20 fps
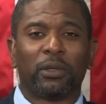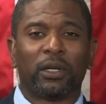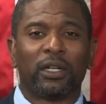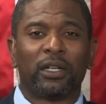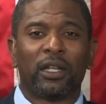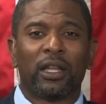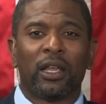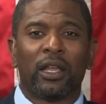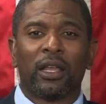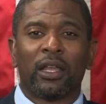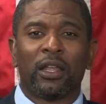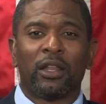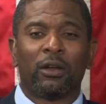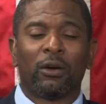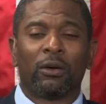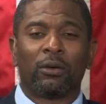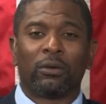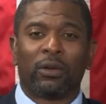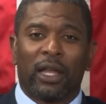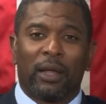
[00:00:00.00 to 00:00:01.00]
But, you
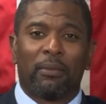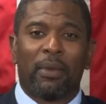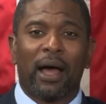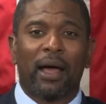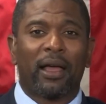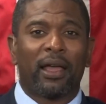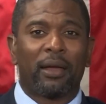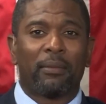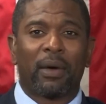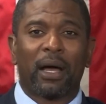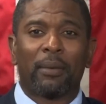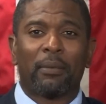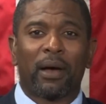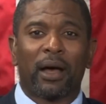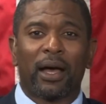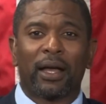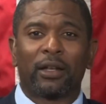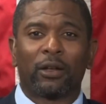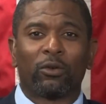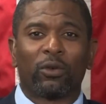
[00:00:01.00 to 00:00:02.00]
know, in my
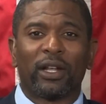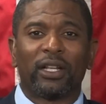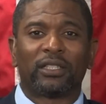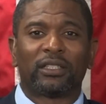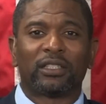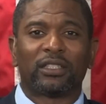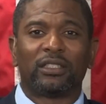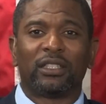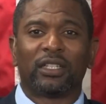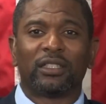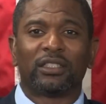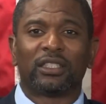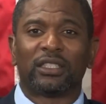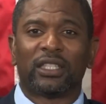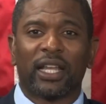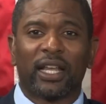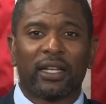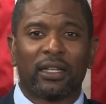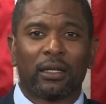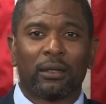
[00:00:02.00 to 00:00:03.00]
mind, a racist doesn't
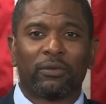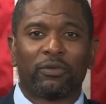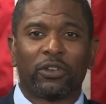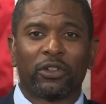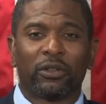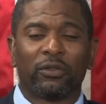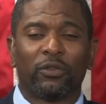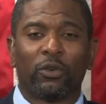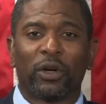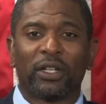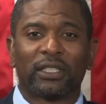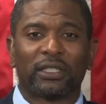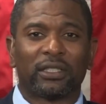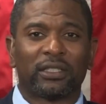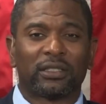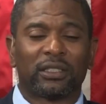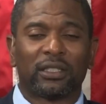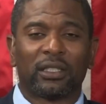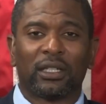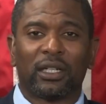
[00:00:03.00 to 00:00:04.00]
stand up for the
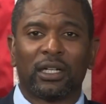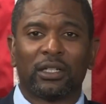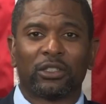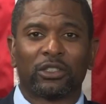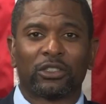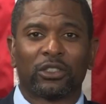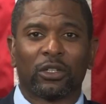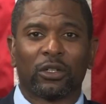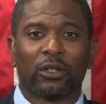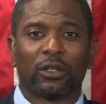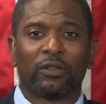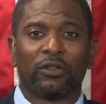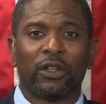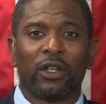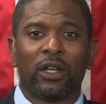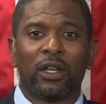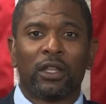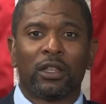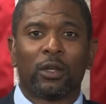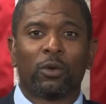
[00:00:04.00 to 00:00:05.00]
voiceless and the underserved
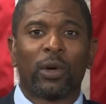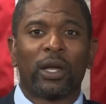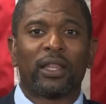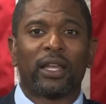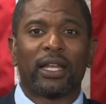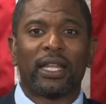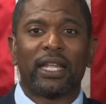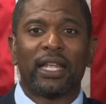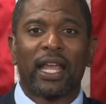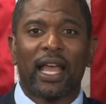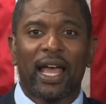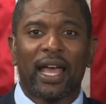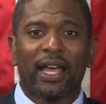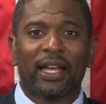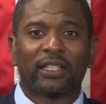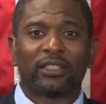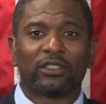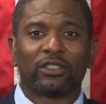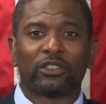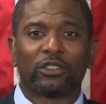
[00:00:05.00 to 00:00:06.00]
the way that he
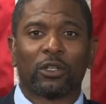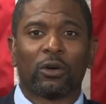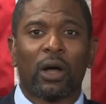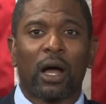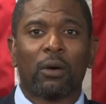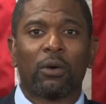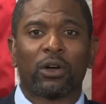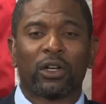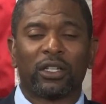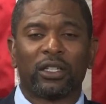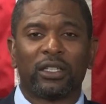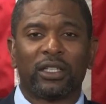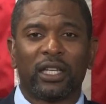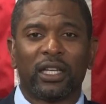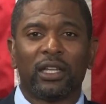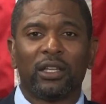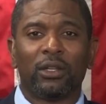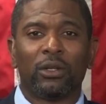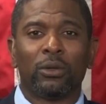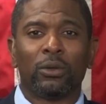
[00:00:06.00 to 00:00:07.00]
has. And so I will
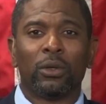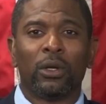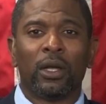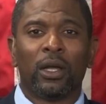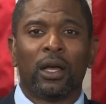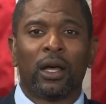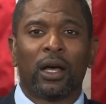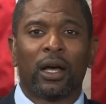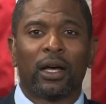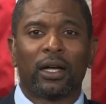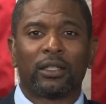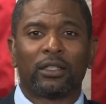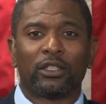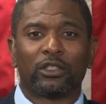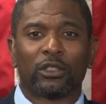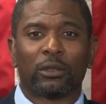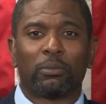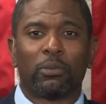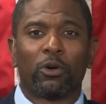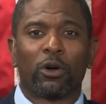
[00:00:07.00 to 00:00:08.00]
continue
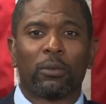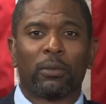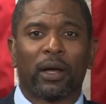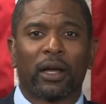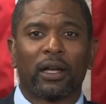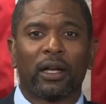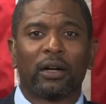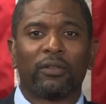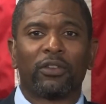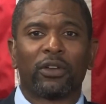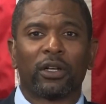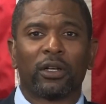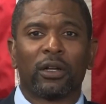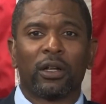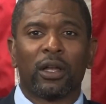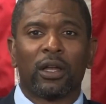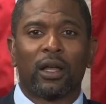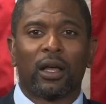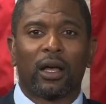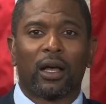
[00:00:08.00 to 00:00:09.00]
to support my governor.
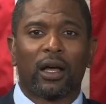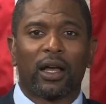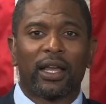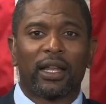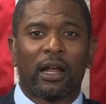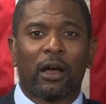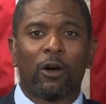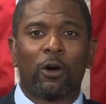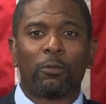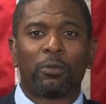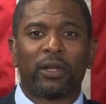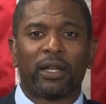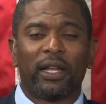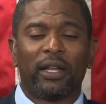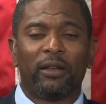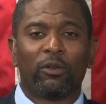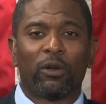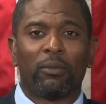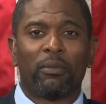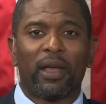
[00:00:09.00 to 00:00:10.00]
And I hope that
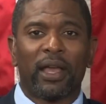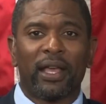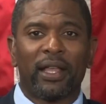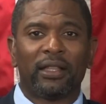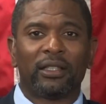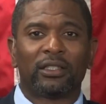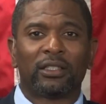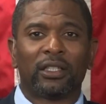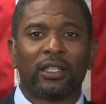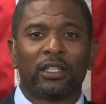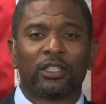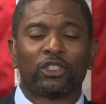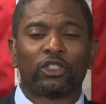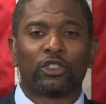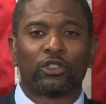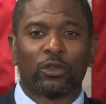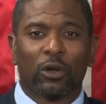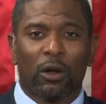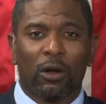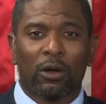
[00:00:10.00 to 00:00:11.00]
he remains
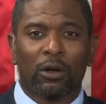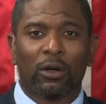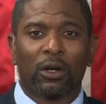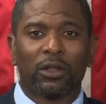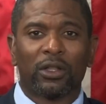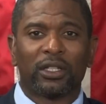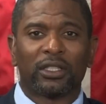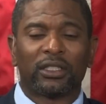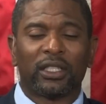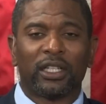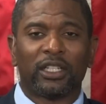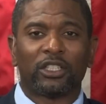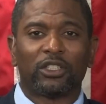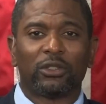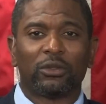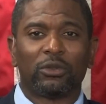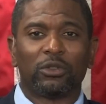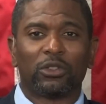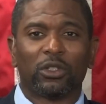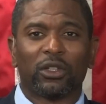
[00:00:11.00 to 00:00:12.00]
strong on this
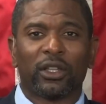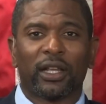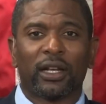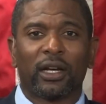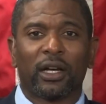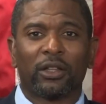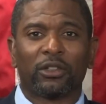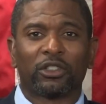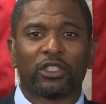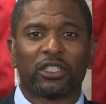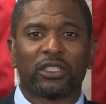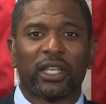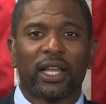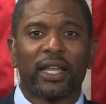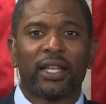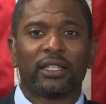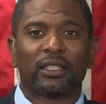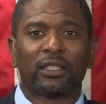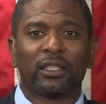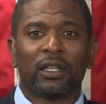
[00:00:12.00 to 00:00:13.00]
issue so that other
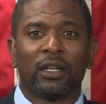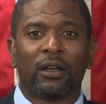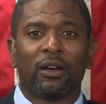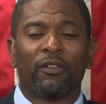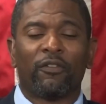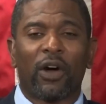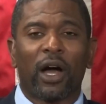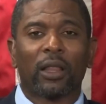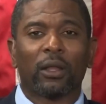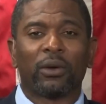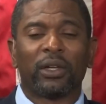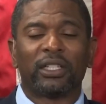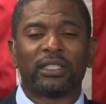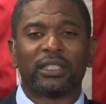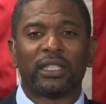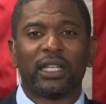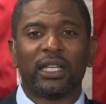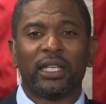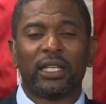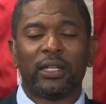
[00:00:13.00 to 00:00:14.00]
states follow
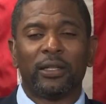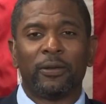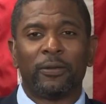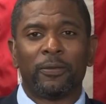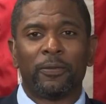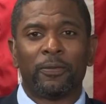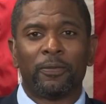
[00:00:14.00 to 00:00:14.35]
his lead.